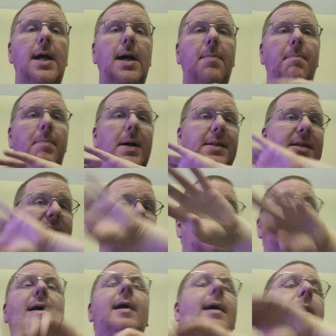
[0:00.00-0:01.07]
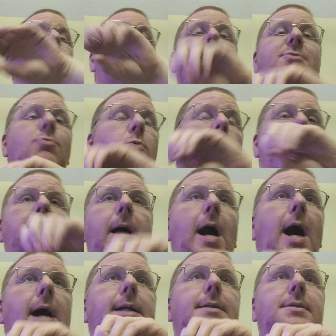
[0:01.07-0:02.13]
but the sides were
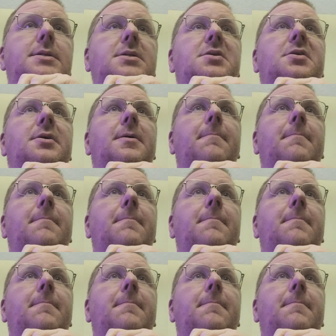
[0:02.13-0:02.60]
not.